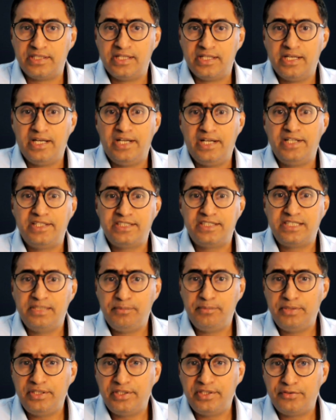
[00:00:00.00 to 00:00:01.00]
It is
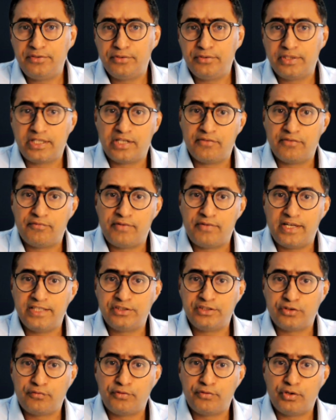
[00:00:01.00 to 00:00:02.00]
limited to the confines
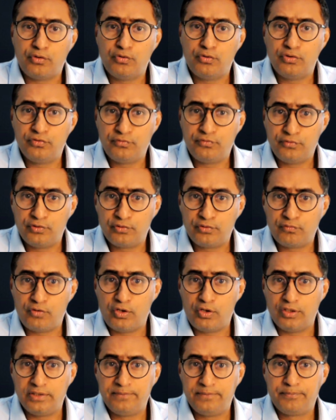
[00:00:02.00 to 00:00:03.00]
of your own four
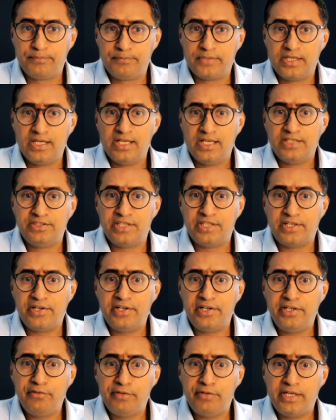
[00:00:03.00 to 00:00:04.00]
walls.
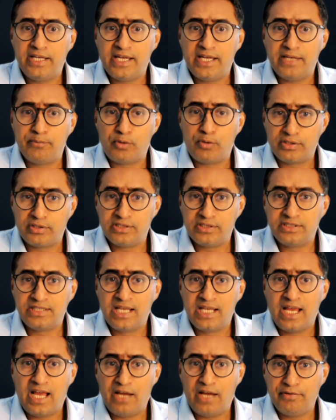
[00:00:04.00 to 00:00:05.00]
Generative AI models,
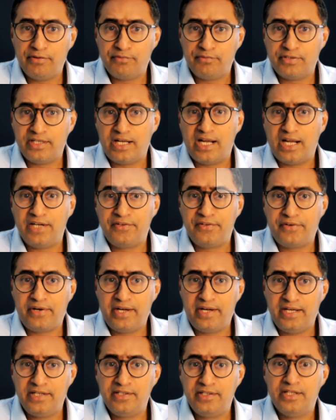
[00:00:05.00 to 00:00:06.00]
however, are
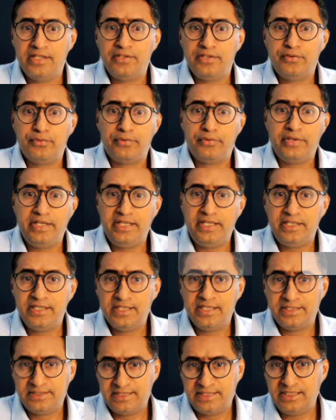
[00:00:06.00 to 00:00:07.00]
trained to read,
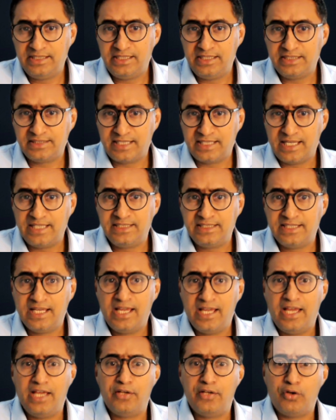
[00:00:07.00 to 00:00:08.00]
synthesize,
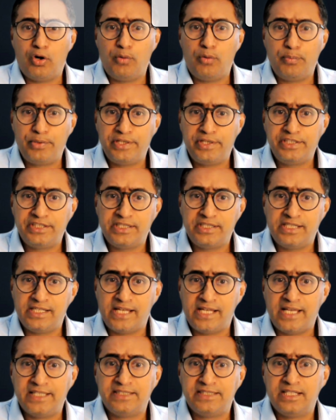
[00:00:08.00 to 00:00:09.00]
and
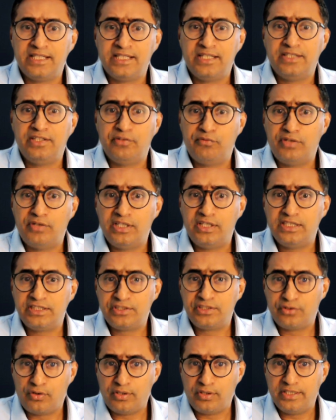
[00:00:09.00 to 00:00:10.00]
operationalize the world's
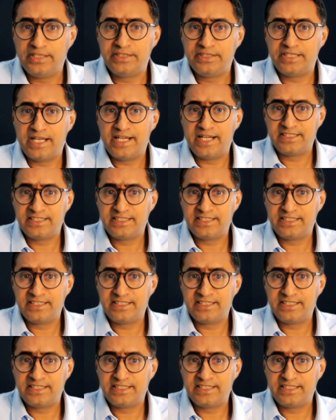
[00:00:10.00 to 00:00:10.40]
knowledge at